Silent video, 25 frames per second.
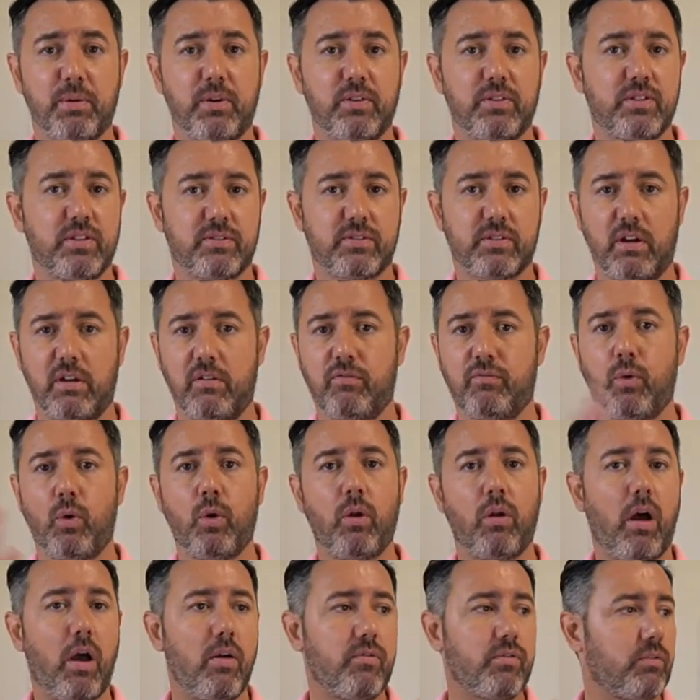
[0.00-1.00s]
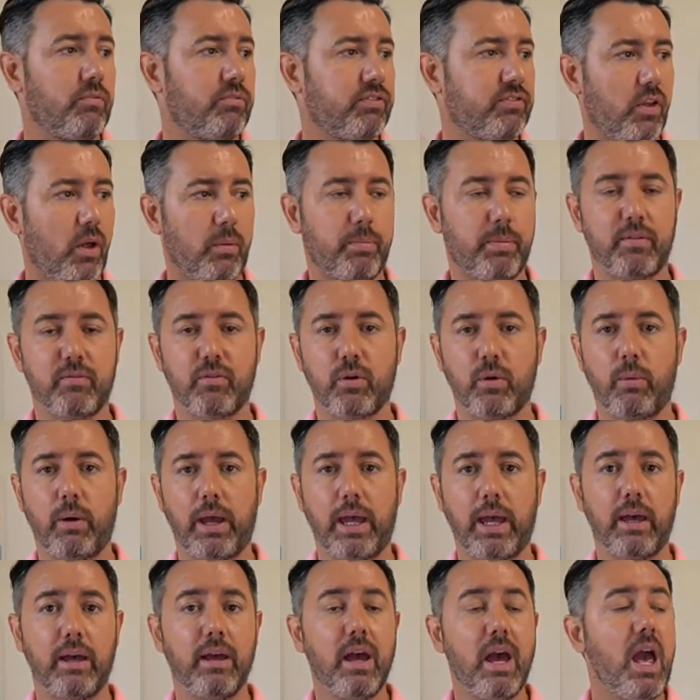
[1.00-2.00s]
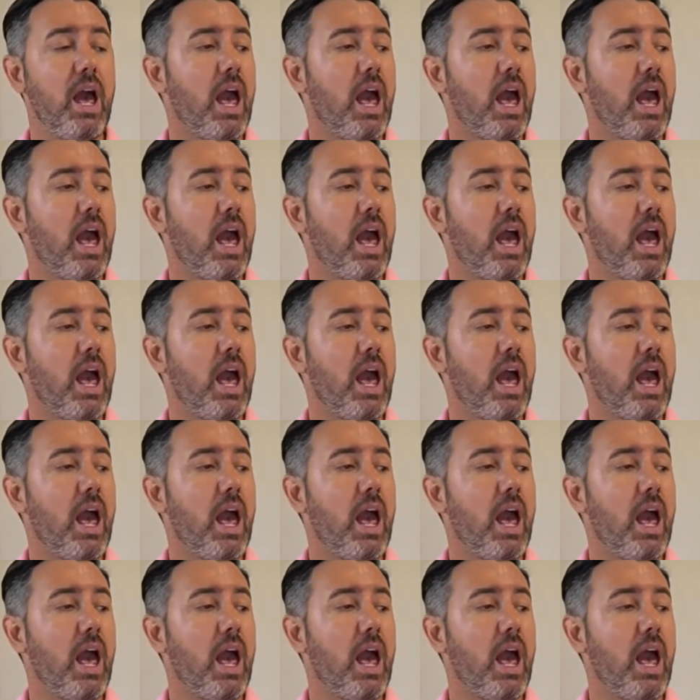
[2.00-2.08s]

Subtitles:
It's just going to fall over and flop everywhere.